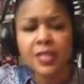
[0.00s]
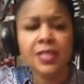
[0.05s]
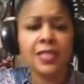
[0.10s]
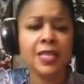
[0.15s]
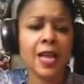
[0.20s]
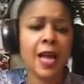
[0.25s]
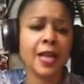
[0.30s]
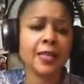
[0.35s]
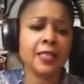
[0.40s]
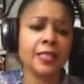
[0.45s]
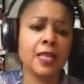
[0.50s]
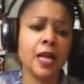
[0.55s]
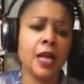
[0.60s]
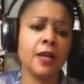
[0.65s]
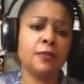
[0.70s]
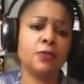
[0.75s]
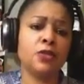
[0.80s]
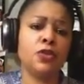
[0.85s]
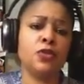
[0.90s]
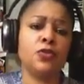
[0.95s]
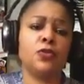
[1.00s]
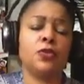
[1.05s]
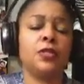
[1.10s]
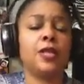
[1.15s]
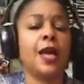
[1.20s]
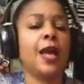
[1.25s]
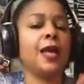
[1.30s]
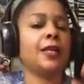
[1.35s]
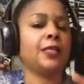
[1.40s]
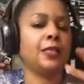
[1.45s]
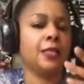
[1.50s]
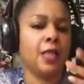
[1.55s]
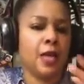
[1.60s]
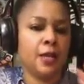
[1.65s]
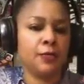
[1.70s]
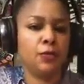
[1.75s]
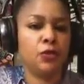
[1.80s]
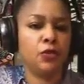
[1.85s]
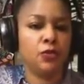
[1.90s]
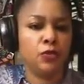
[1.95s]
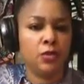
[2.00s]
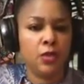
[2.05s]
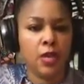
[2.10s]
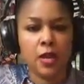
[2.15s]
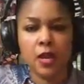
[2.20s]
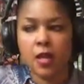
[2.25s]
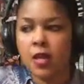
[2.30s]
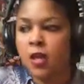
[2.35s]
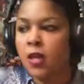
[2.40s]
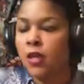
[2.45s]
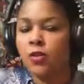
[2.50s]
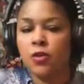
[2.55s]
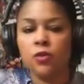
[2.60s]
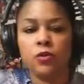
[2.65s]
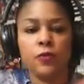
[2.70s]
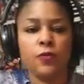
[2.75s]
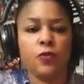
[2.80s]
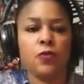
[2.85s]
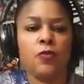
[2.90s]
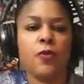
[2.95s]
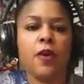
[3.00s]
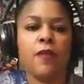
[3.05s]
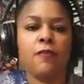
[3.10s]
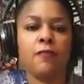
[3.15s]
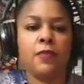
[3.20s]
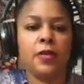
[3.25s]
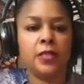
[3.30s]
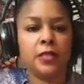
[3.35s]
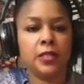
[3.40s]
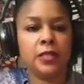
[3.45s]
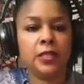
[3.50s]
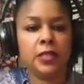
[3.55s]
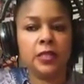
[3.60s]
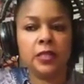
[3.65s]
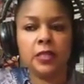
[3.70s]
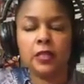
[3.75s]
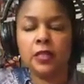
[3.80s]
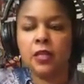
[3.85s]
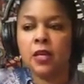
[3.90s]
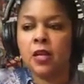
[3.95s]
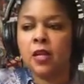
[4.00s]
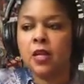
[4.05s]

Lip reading: Tax Time Tuesday. Those of you who have businesses,